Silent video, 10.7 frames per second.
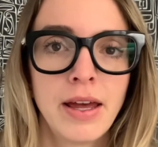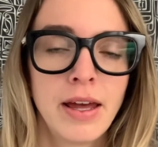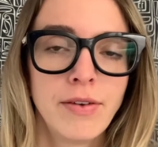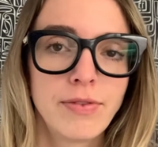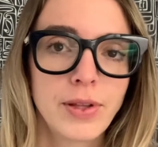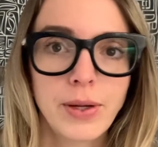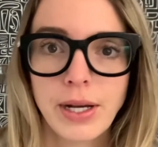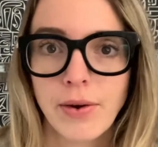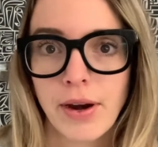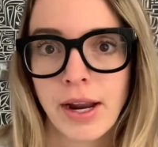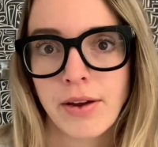floating
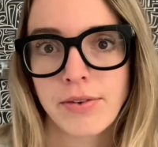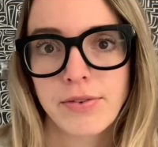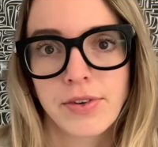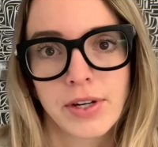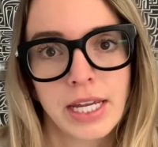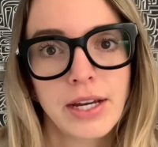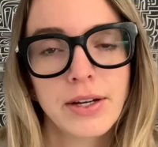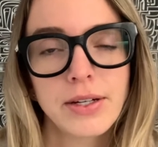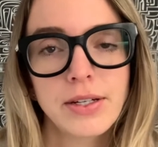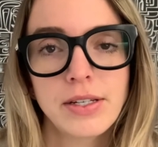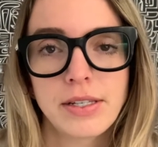around for
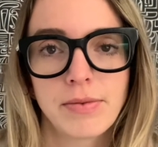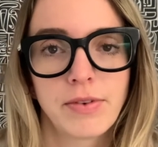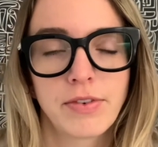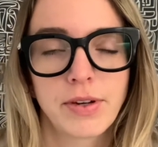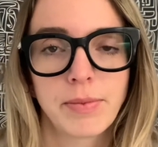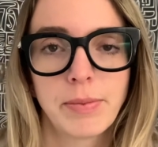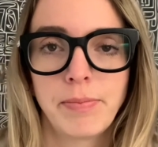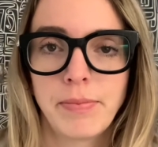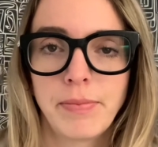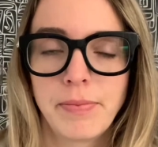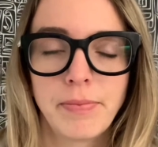years from
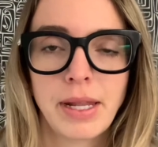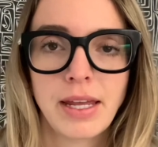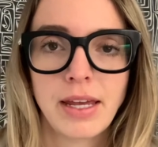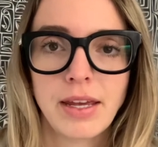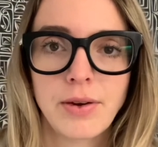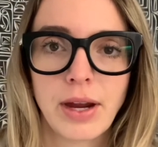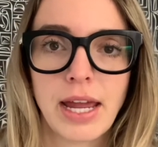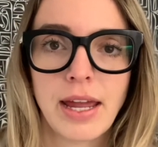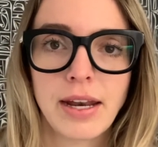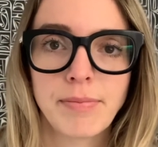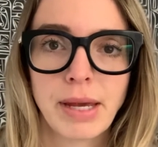many
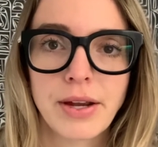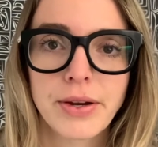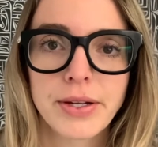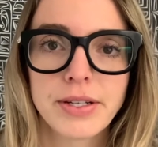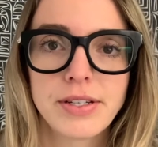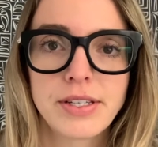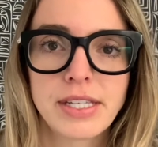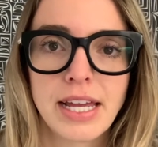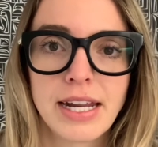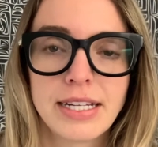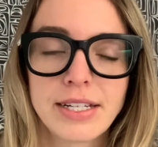great makers,
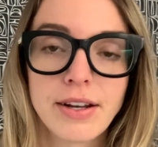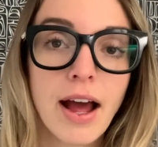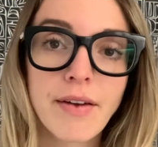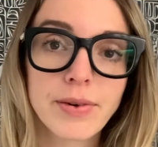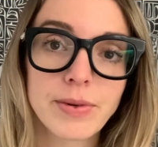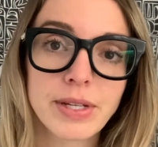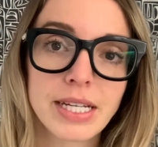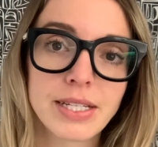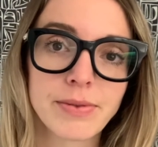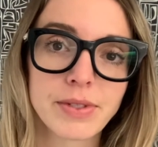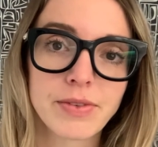and I did not ever realize
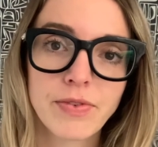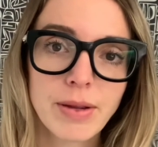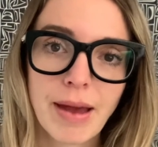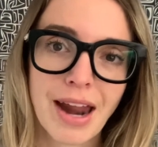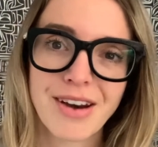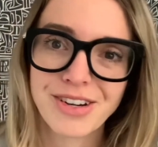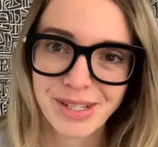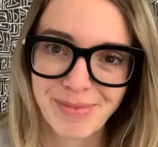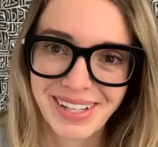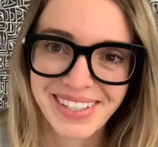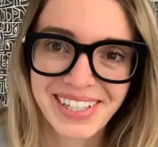this free pattern just
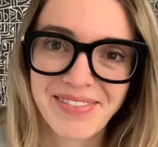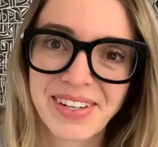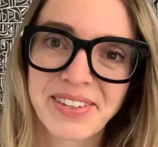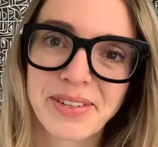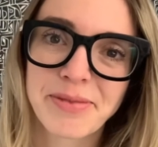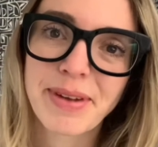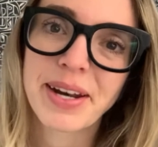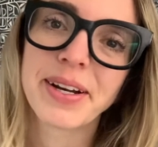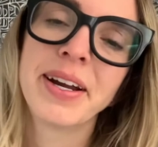makes it even a little better.